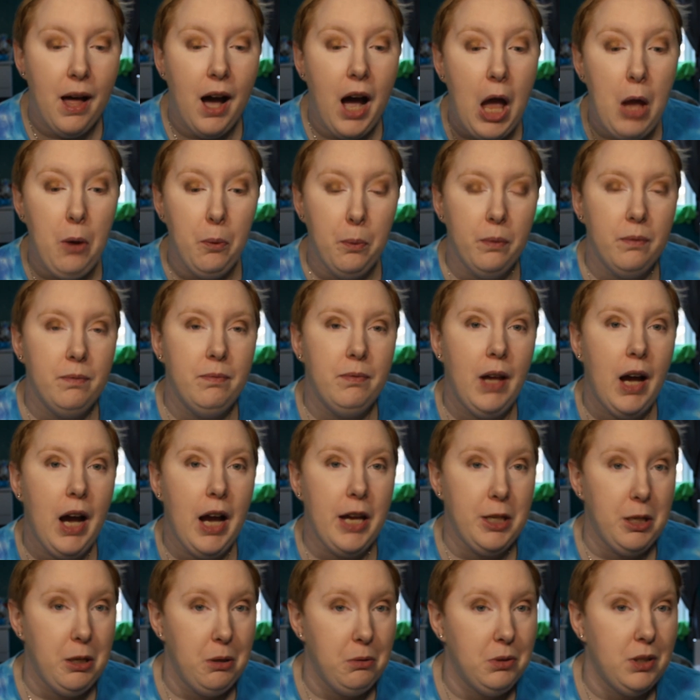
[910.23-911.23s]
I
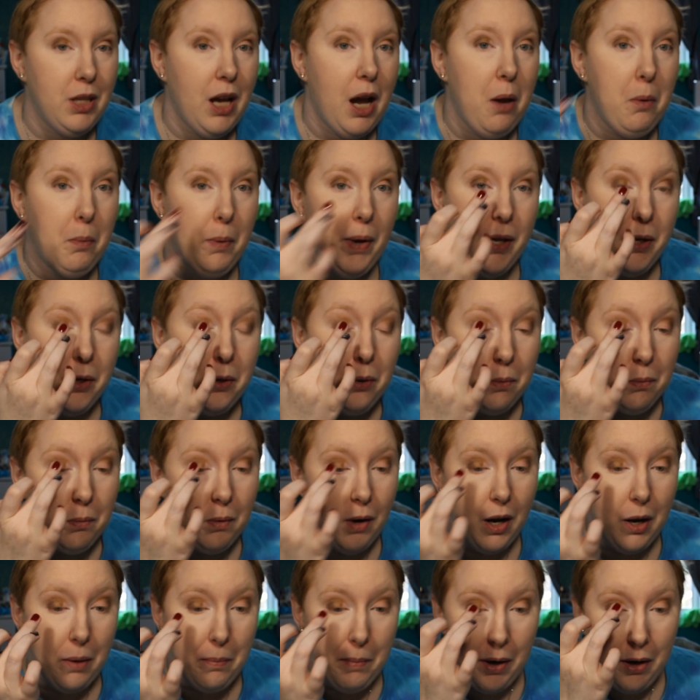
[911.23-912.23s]
went to
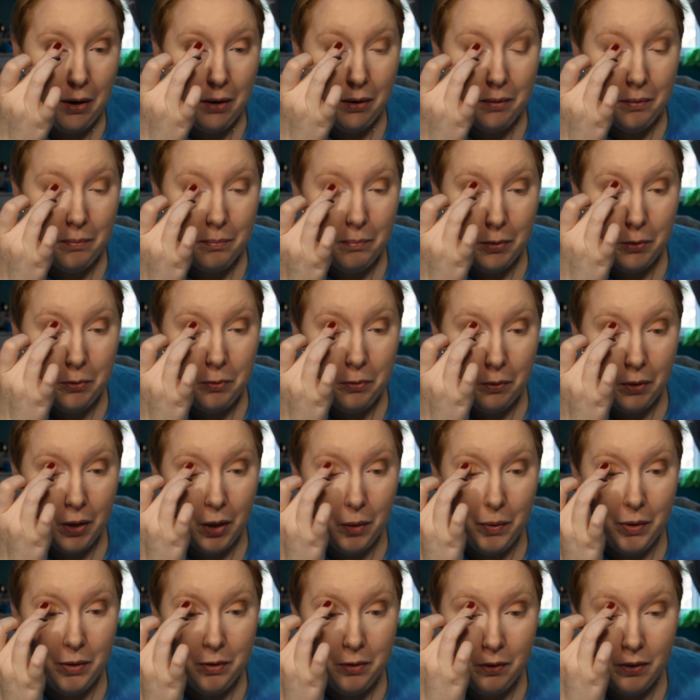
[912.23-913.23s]
Walmart before
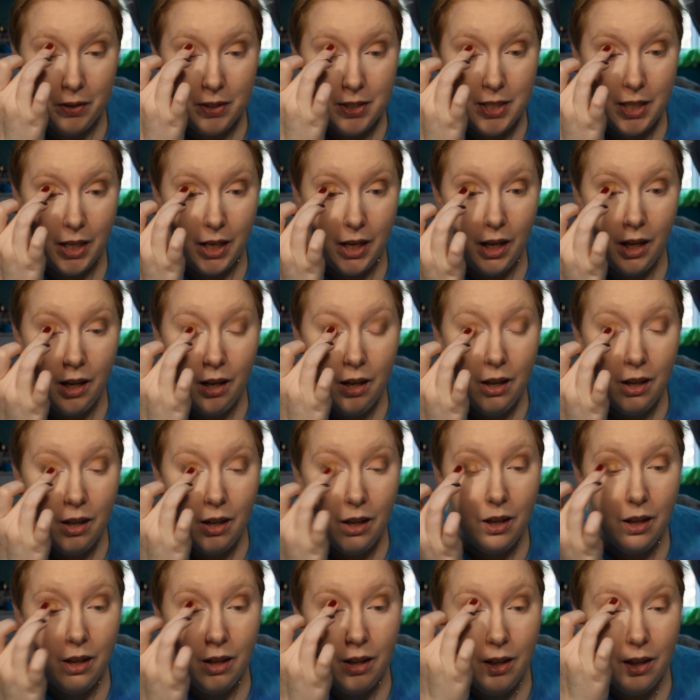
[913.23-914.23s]
I went to the city.
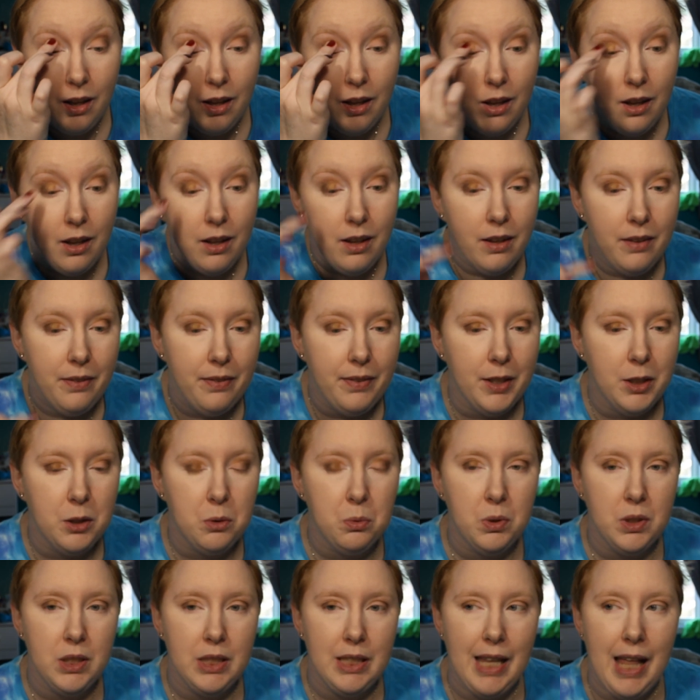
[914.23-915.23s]

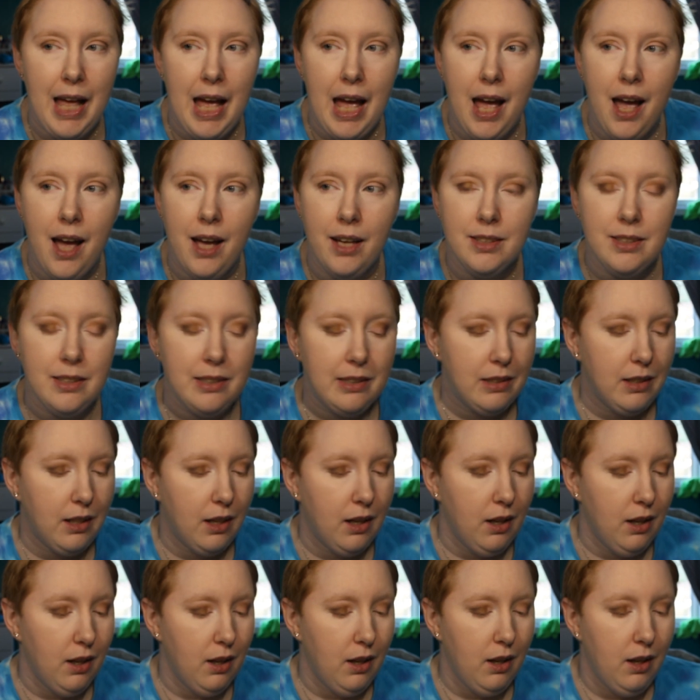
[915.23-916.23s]
This was last
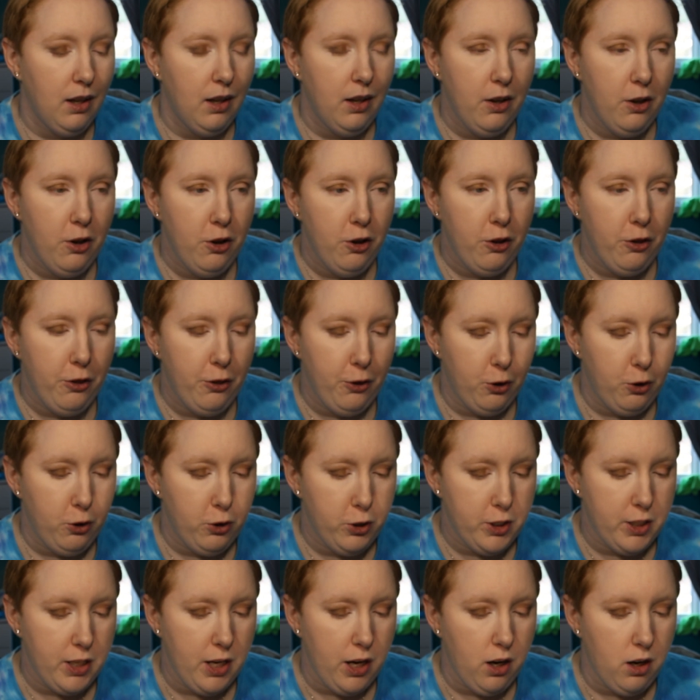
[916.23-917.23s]

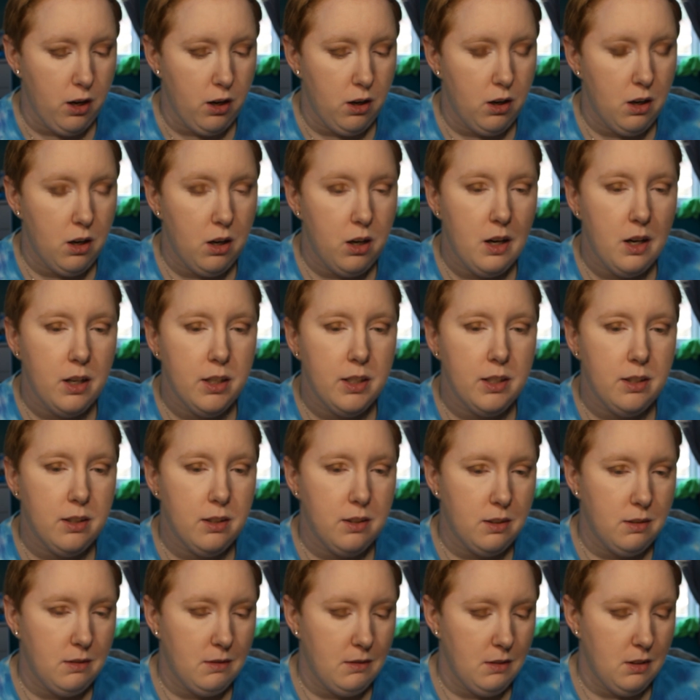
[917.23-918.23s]
Thursday, or
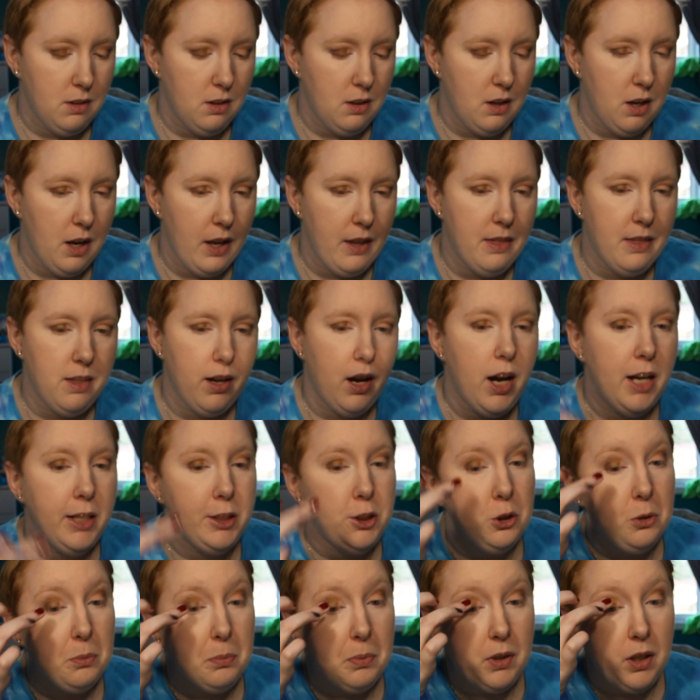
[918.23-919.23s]
I
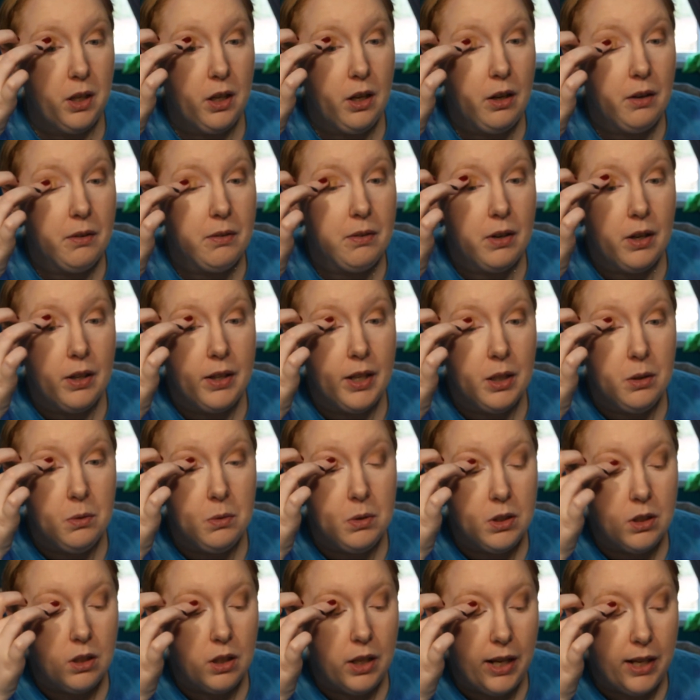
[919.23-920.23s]
do believe. I think it
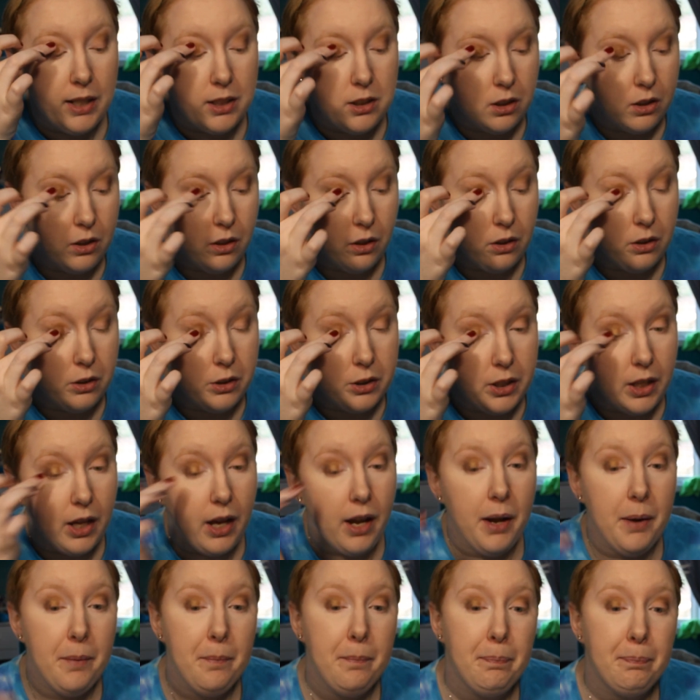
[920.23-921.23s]
was last
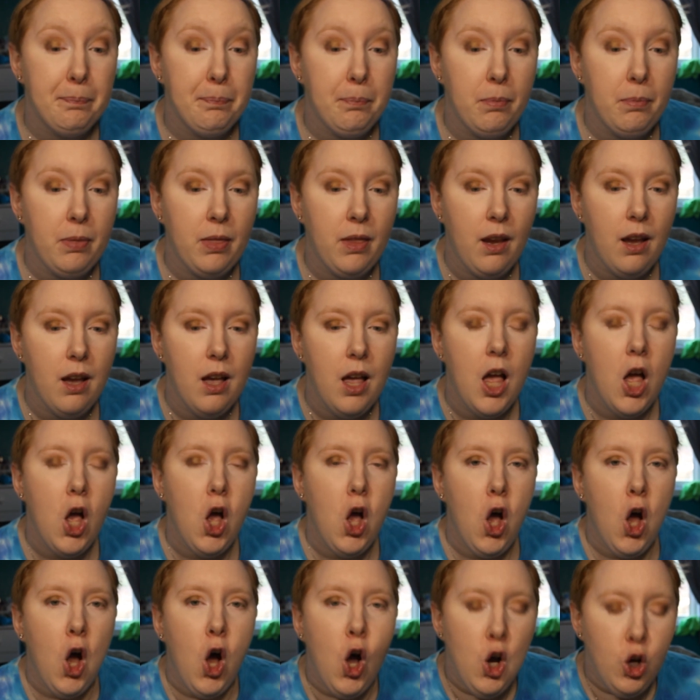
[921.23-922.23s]
Thursday.
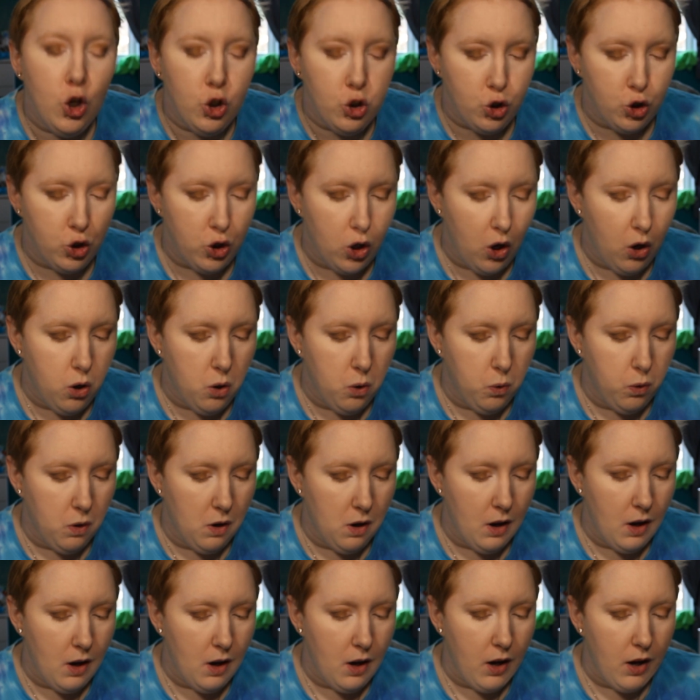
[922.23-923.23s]
So
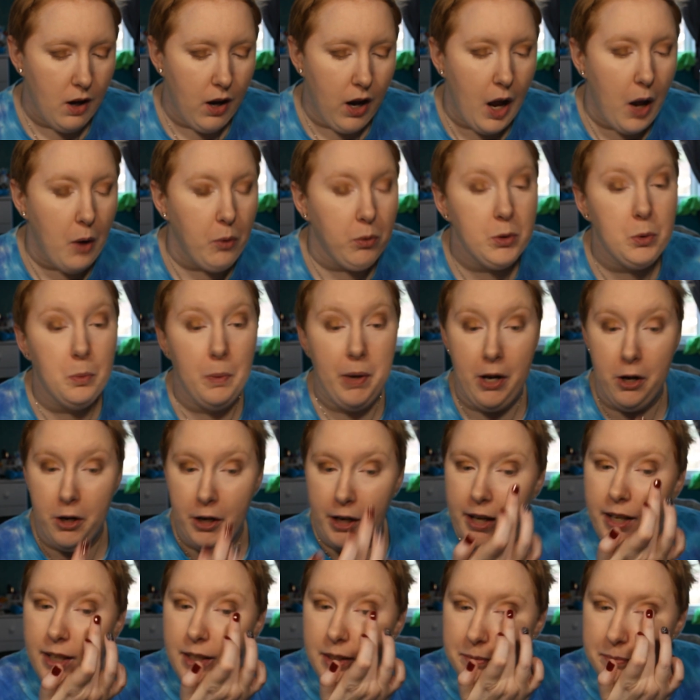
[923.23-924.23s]
I was
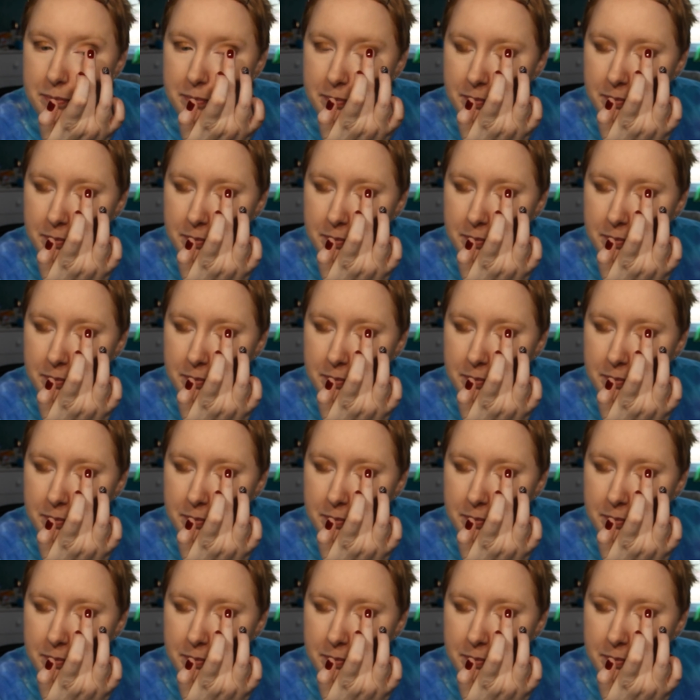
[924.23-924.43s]
wearing it,